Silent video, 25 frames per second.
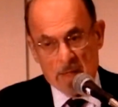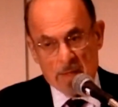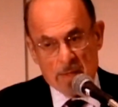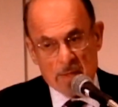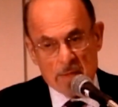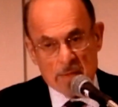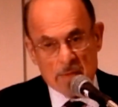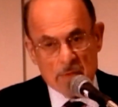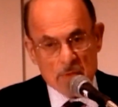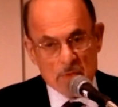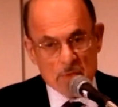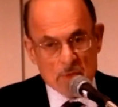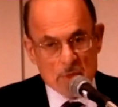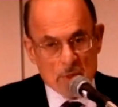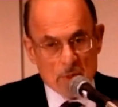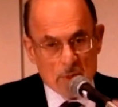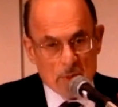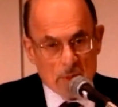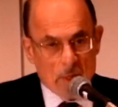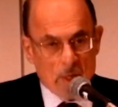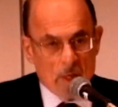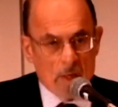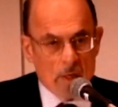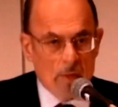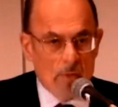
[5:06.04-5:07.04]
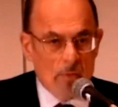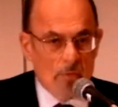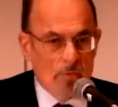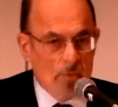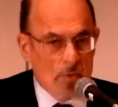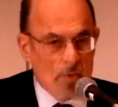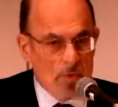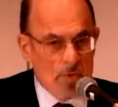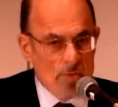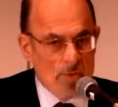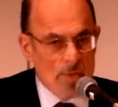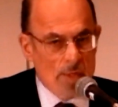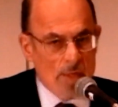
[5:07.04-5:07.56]
think there's a long
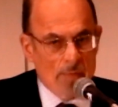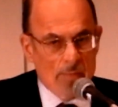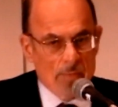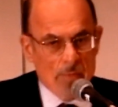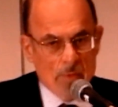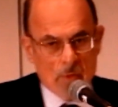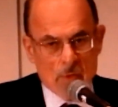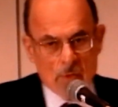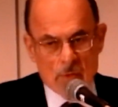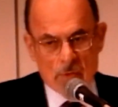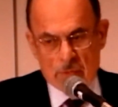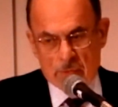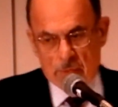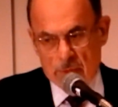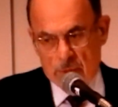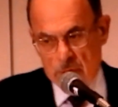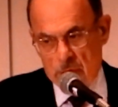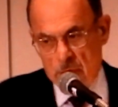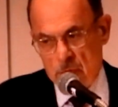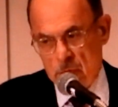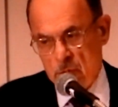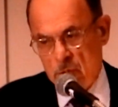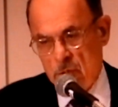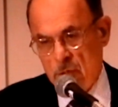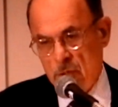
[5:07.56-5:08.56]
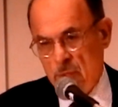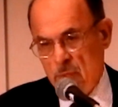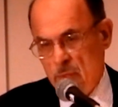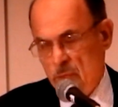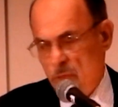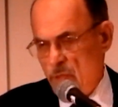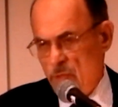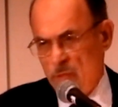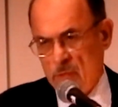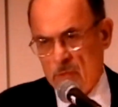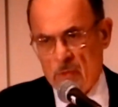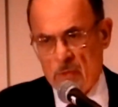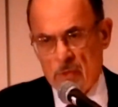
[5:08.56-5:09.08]
philosophical tradition,
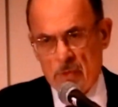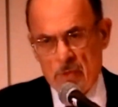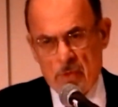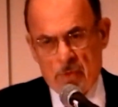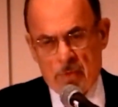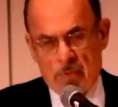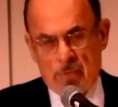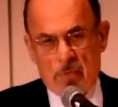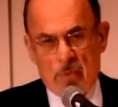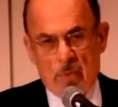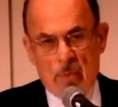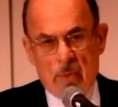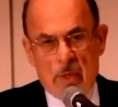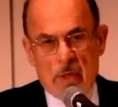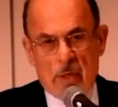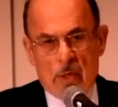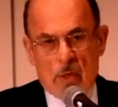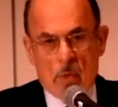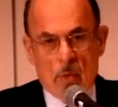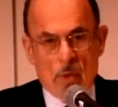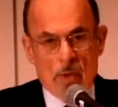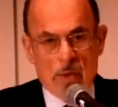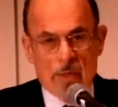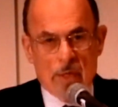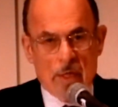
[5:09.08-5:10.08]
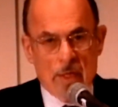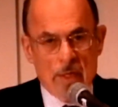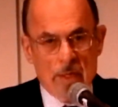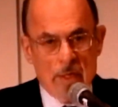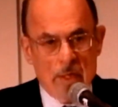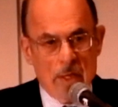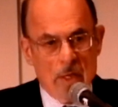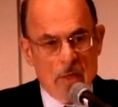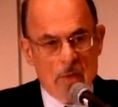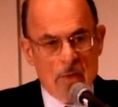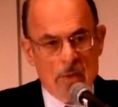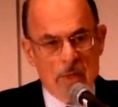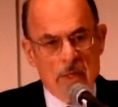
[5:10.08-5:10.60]
which you're familiar with, I
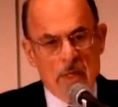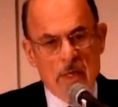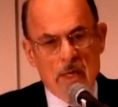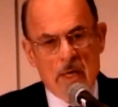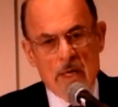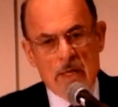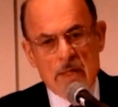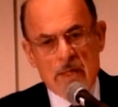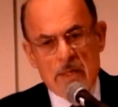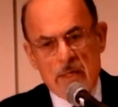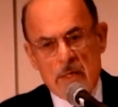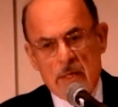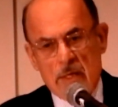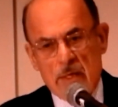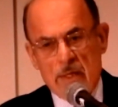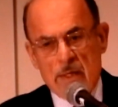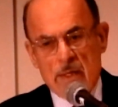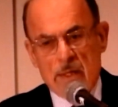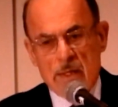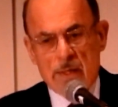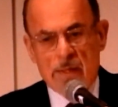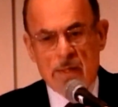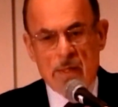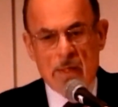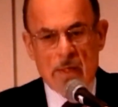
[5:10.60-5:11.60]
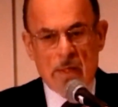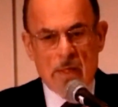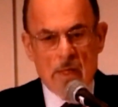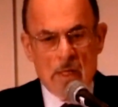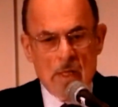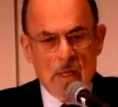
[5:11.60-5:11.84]
know, the idea that